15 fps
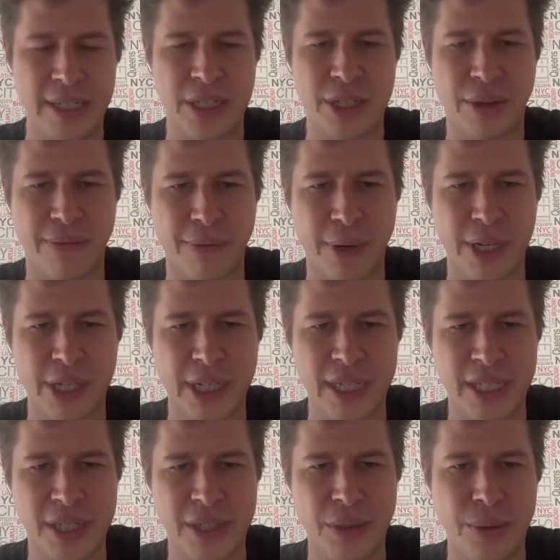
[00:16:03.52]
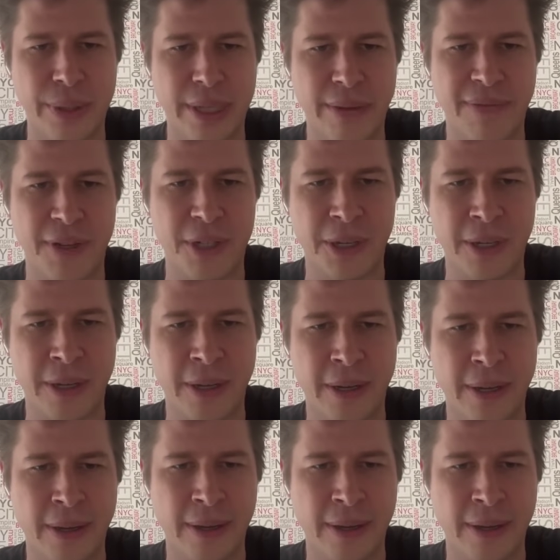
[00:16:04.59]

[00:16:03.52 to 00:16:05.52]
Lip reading: that software engineers do in the future?